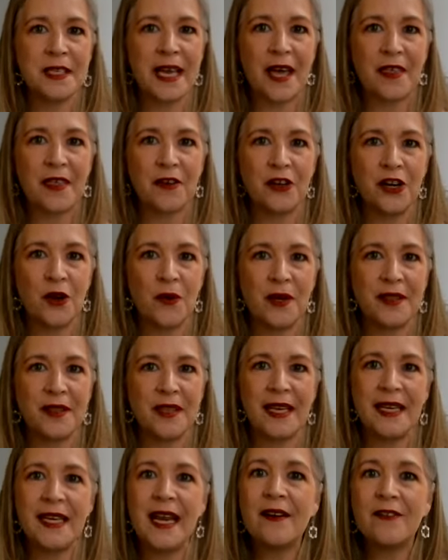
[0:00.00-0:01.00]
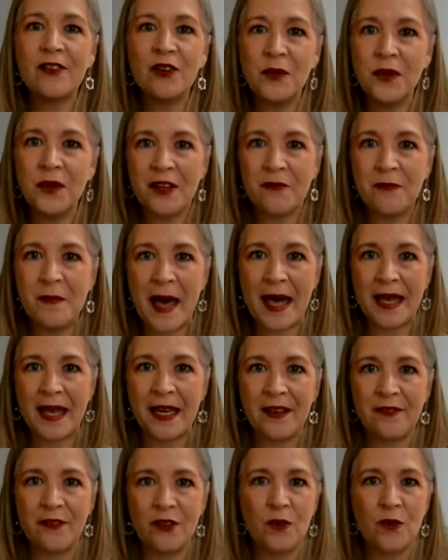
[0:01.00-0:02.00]
together knowing they never would have met
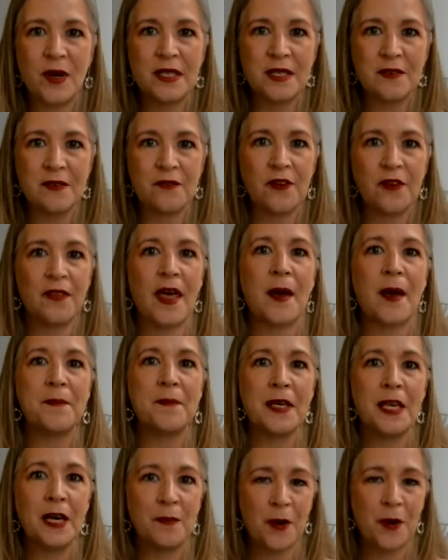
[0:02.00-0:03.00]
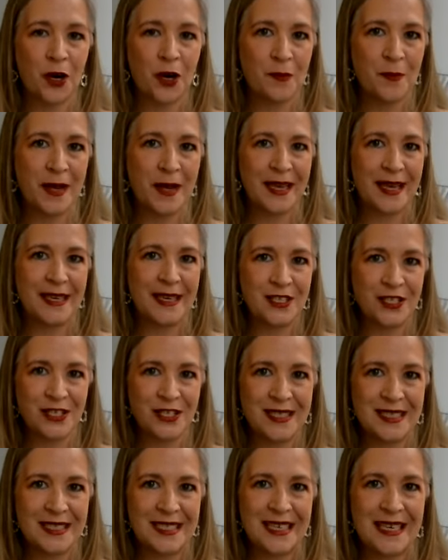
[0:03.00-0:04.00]
if it wasn't for them being a part of my
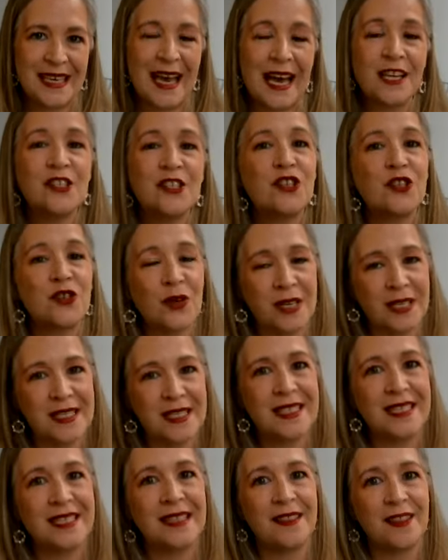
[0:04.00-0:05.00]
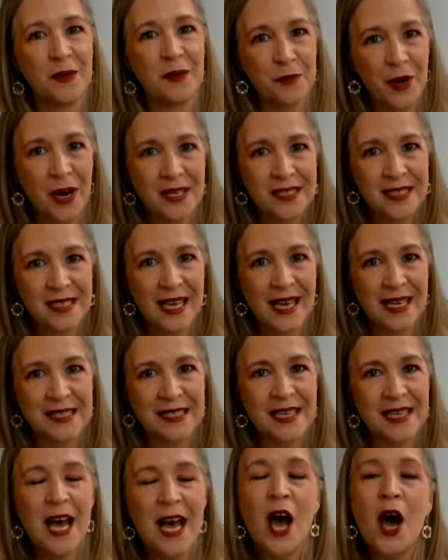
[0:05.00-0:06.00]
agency and trusting the process.
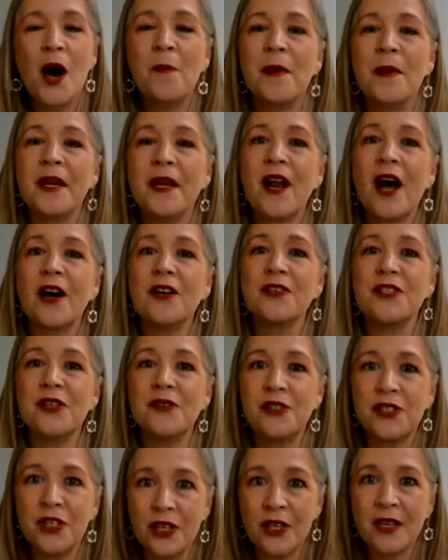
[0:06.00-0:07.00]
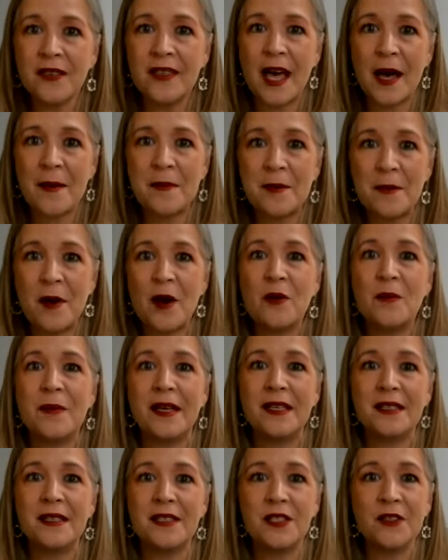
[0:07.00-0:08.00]
But it also took them a
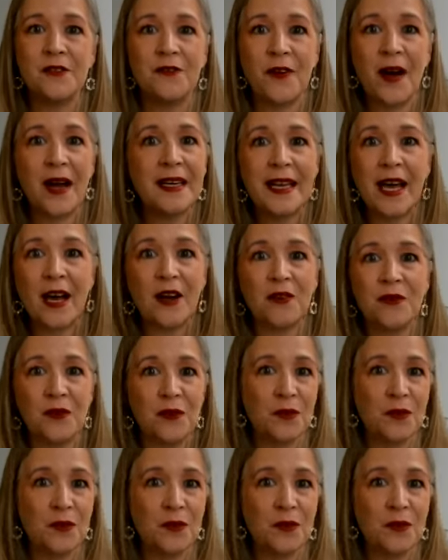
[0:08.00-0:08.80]
moment to find out